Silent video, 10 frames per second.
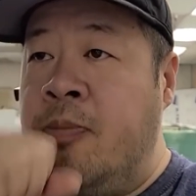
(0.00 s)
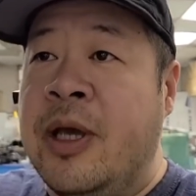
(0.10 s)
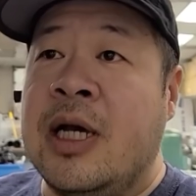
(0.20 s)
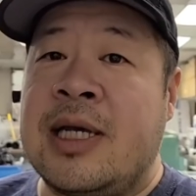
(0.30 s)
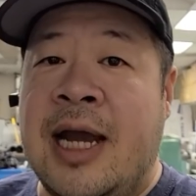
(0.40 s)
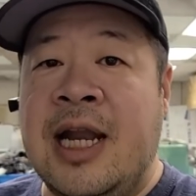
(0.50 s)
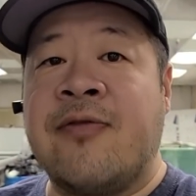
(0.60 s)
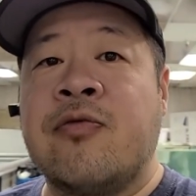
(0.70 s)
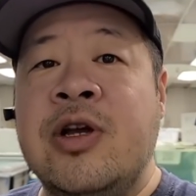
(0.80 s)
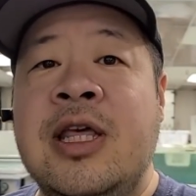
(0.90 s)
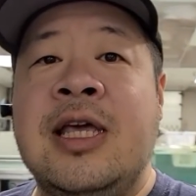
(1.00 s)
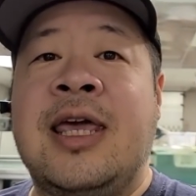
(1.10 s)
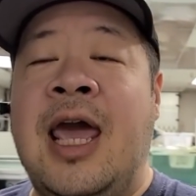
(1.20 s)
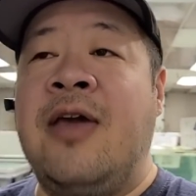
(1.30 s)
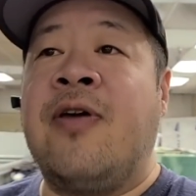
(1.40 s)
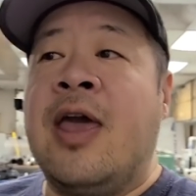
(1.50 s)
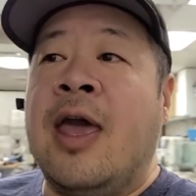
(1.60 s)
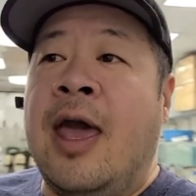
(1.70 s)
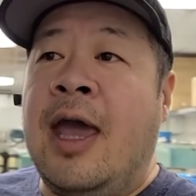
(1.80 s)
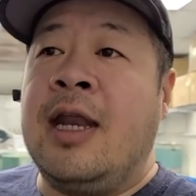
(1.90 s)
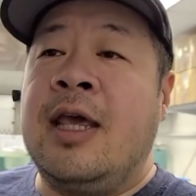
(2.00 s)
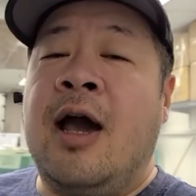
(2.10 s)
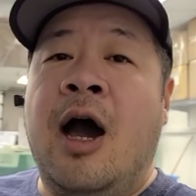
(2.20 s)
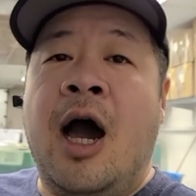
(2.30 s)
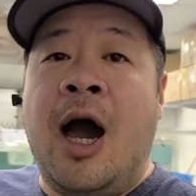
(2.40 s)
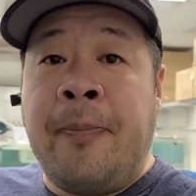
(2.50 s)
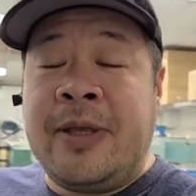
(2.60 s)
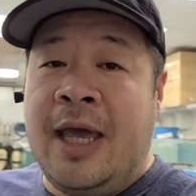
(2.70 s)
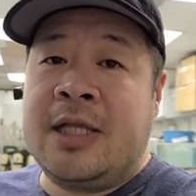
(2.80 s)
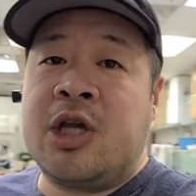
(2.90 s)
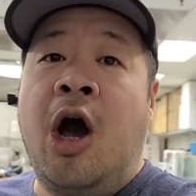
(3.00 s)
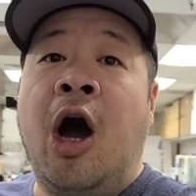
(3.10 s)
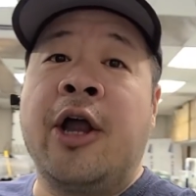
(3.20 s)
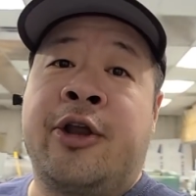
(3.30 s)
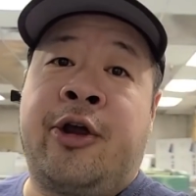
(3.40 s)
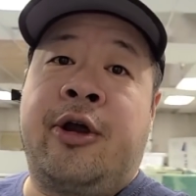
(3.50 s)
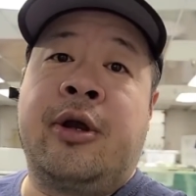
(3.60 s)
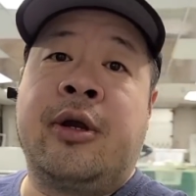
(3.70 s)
because I never really gave any updates on her.